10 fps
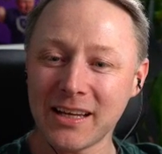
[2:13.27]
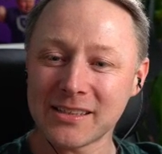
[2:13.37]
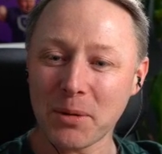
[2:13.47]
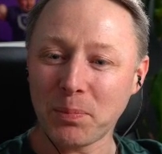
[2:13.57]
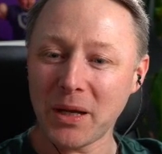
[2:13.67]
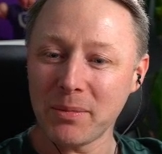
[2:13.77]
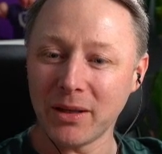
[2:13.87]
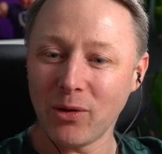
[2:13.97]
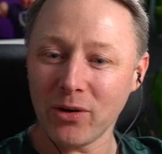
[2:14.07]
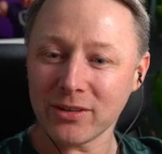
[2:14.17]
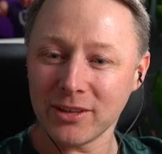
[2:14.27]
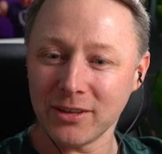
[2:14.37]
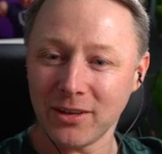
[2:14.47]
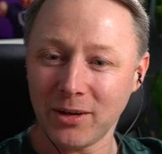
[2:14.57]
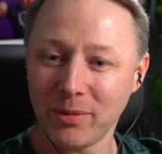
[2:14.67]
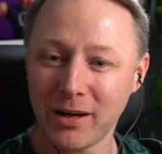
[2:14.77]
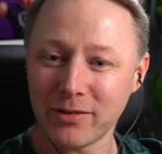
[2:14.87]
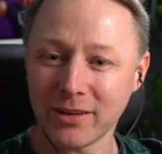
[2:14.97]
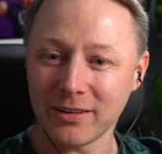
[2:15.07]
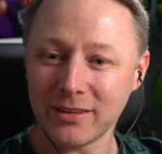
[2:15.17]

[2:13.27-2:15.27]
Is it Prima Nocta or whatever?